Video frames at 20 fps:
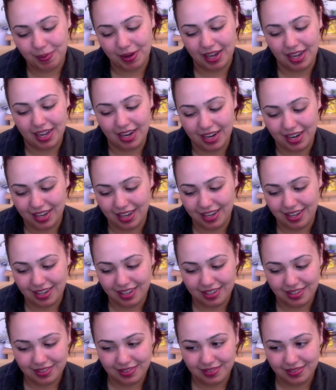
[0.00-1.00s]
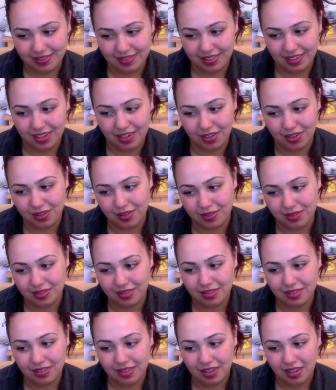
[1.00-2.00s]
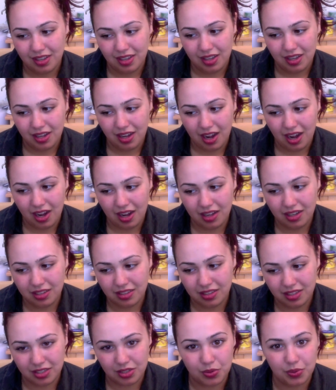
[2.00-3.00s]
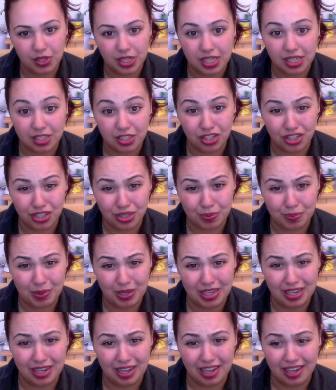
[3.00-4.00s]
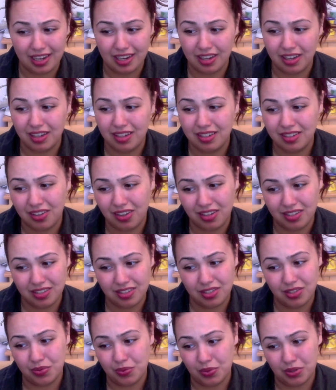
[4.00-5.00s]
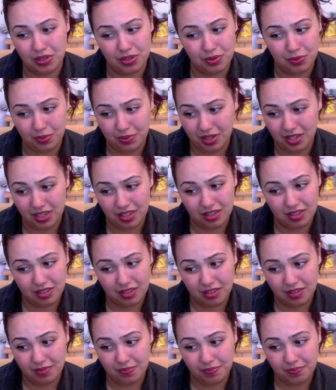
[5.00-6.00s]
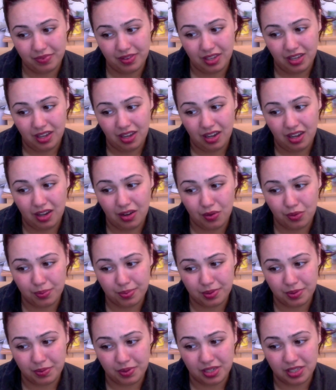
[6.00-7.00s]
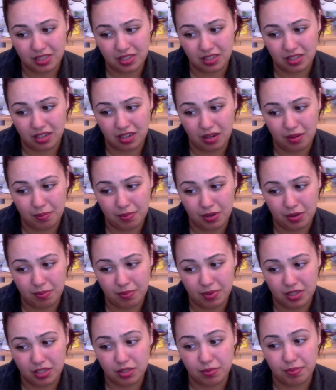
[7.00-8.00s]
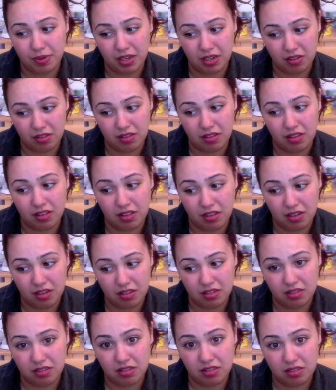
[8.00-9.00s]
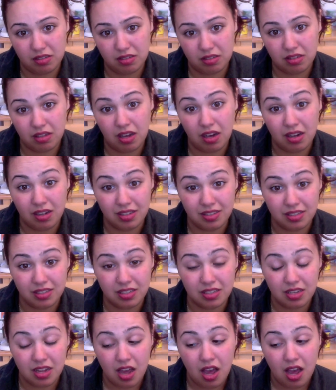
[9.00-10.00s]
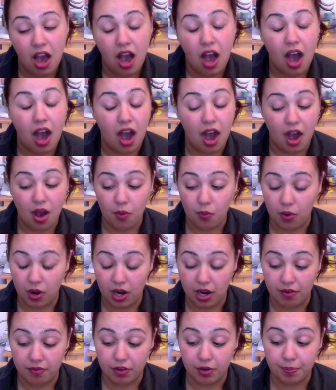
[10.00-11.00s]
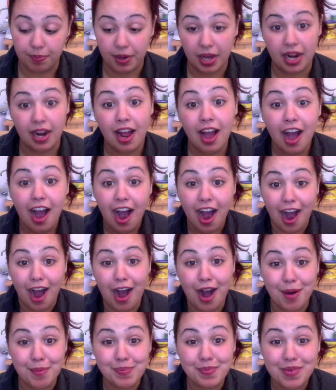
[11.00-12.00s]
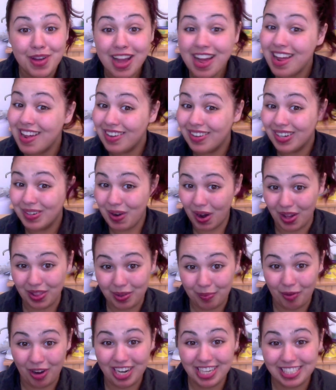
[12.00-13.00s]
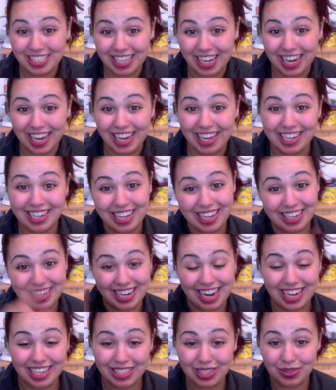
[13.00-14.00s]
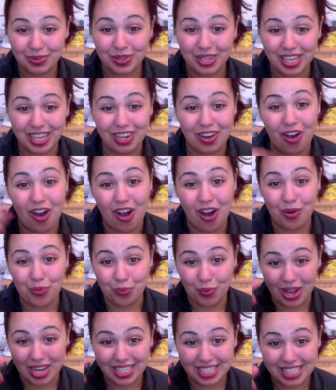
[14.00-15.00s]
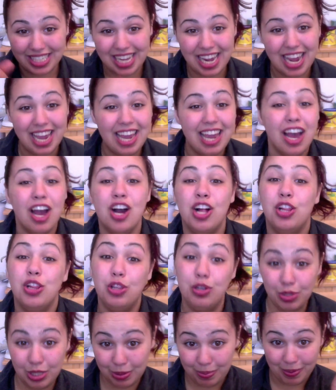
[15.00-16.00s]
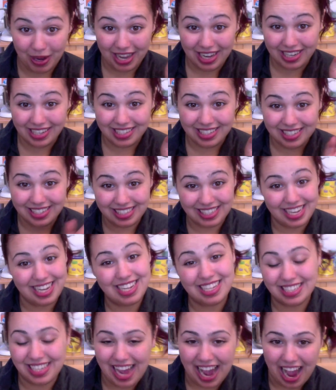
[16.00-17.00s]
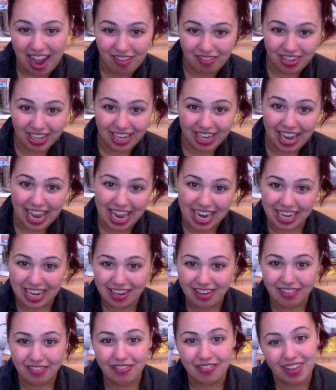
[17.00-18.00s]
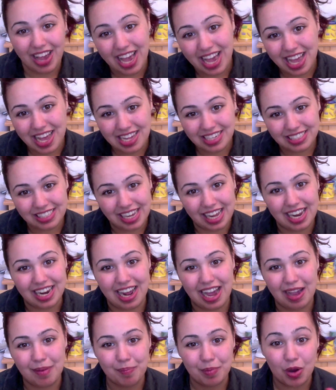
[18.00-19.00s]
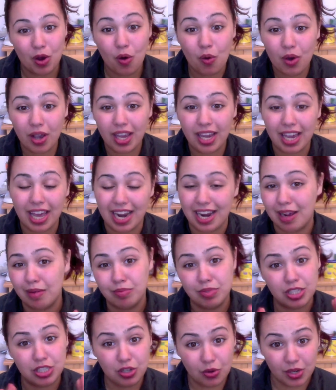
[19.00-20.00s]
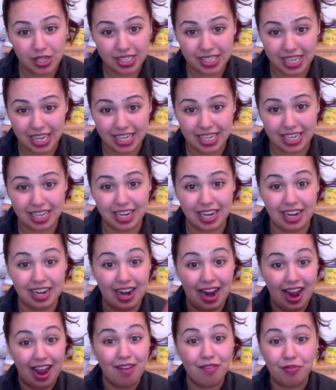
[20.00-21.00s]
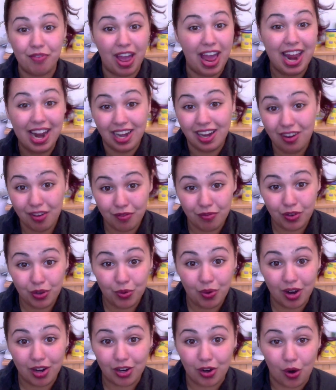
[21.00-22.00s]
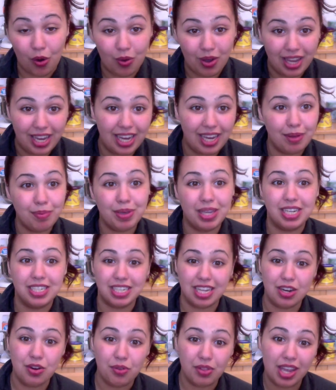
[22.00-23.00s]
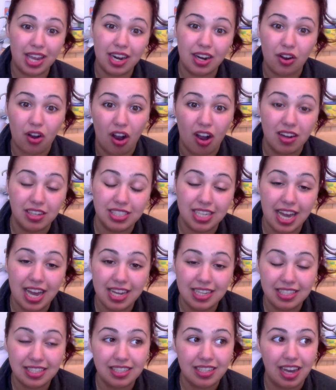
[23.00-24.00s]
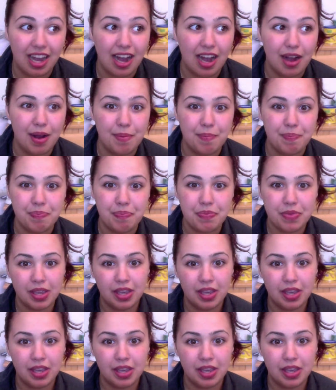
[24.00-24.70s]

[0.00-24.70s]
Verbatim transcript: but uh, you know, this week has just been like not so good week. I hope the weeks to come are much better than this, cause uh, whatever. But um, on the bright side, next week on Wednesday, Loose Buttons is having an event and I'm going and I'm so excited and if any of you are going because I know they had a contest um,